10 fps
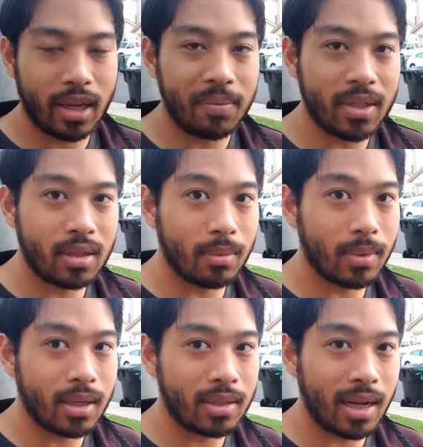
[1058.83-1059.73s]
gave me
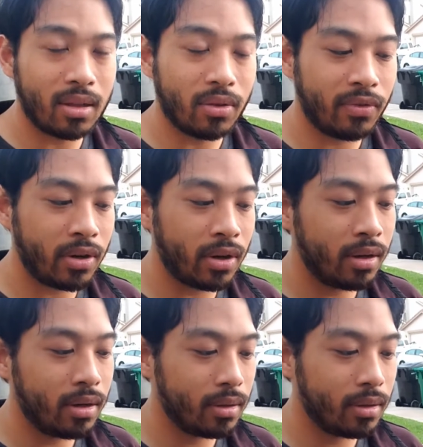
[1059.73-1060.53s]
a cyclovir.